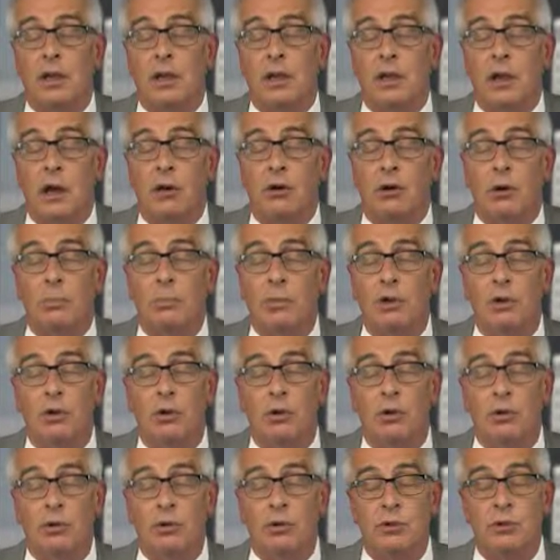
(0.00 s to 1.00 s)
In our
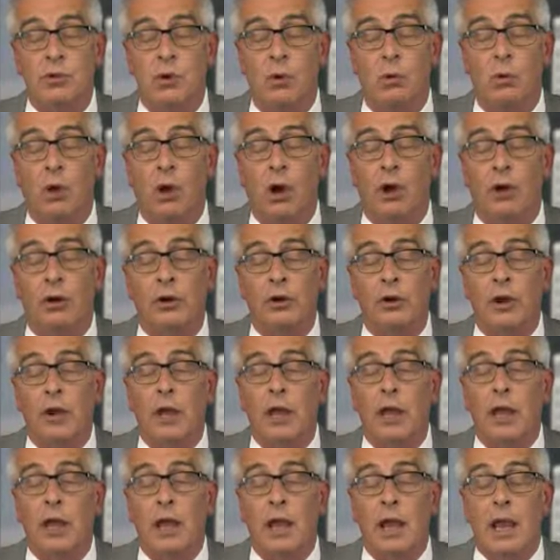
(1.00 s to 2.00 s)
opinion, there is no
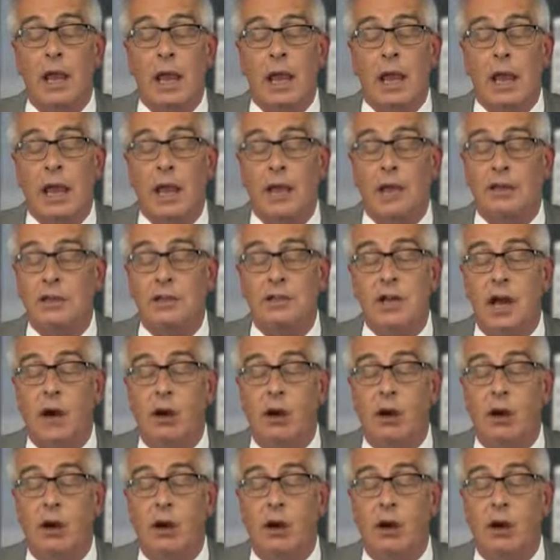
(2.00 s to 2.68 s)
longer any